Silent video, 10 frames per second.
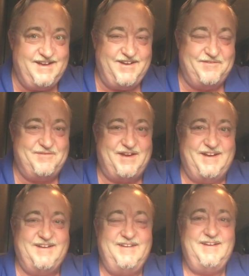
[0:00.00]
of
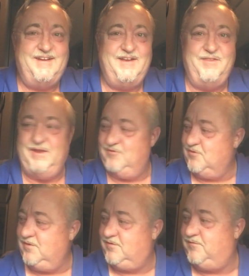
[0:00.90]
the
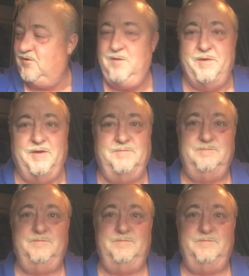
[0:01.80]
George Foreman